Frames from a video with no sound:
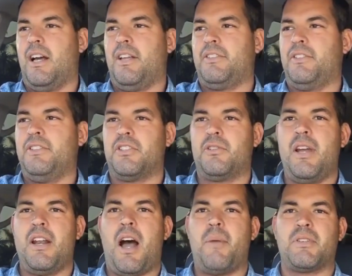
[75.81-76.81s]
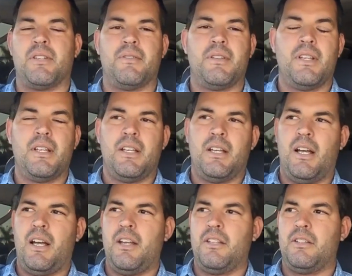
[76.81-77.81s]
So it's a great option.
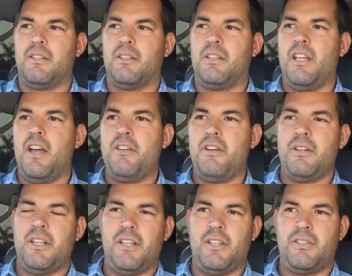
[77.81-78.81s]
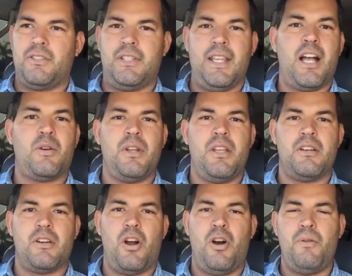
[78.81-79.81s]
The other is the equity in
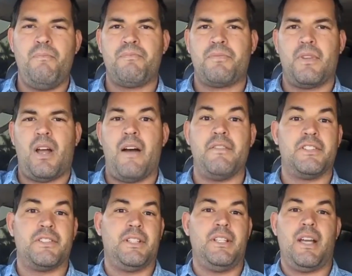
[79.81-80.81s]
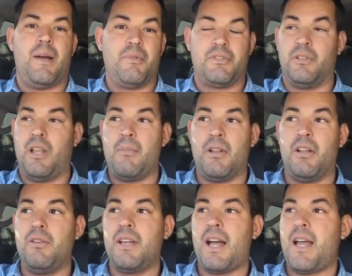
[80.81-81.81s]
your home. Obviously, I'm a
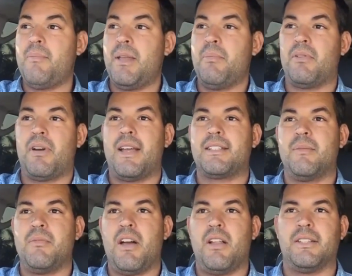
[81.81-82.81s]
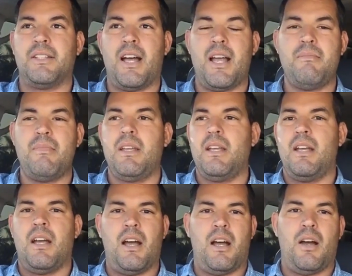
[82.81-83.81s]
loan guy. People are asking me all the time.
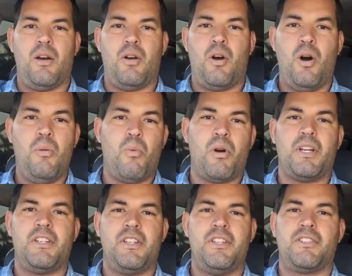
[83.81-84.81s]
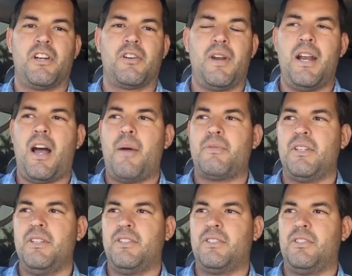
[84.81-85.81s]
Home mortgages are great
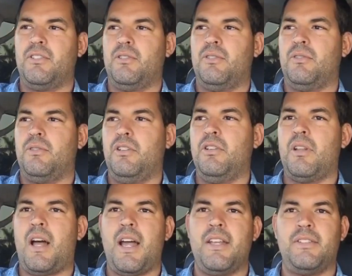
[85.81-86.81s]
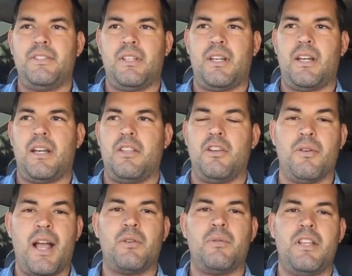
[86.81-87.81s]
options to utilize your
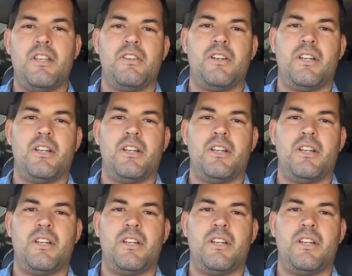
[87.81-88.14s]
equity in